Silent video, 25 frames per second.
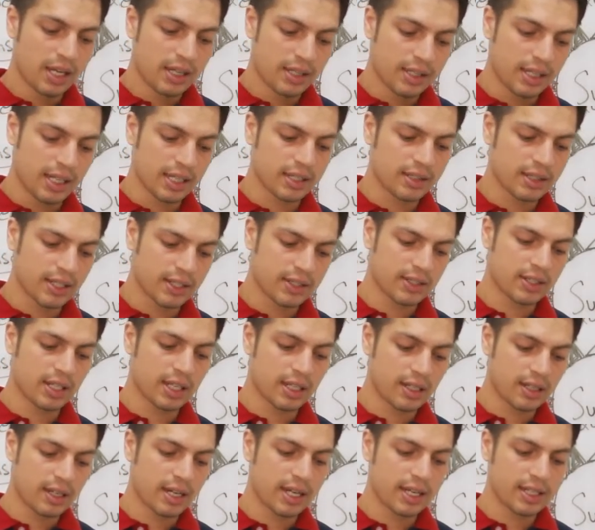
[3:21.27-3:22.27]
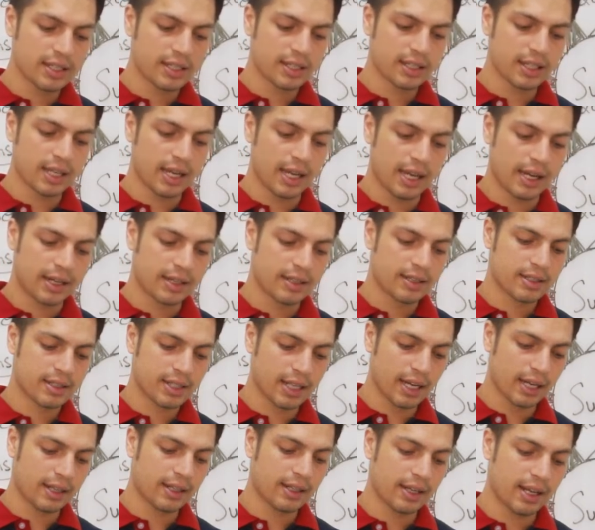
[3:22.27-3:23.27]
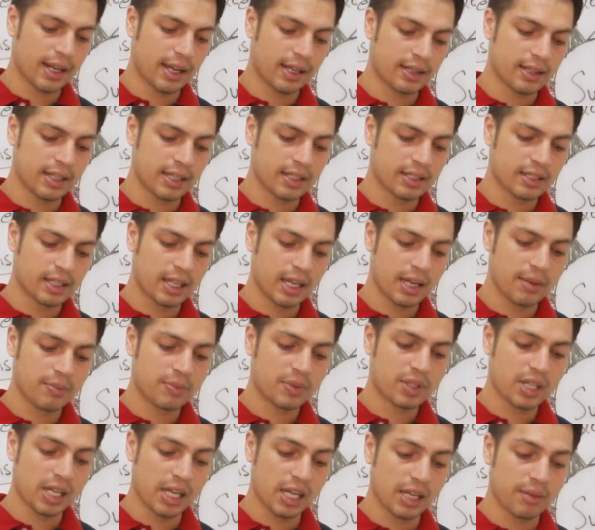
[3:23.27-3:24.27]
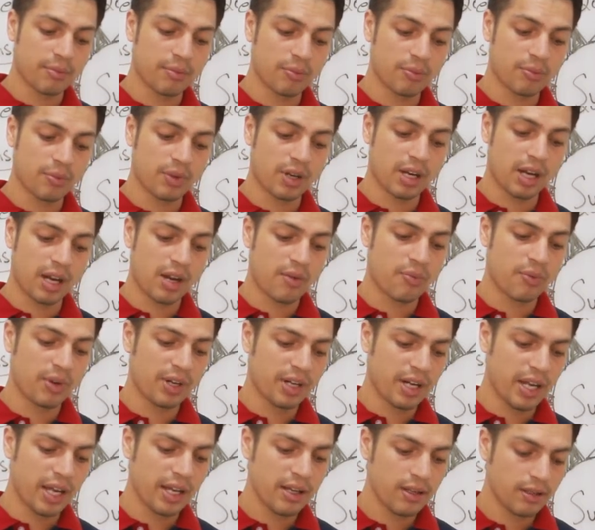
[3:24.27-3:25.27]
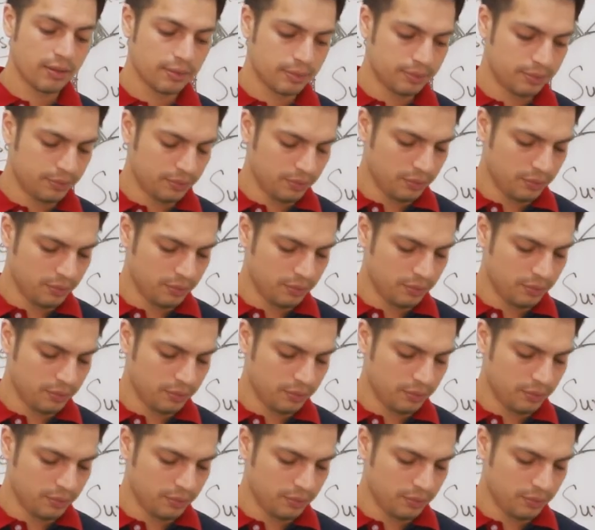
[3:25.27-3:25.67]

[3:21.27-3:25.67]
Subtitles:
Does the sunrise and set at the same time every day?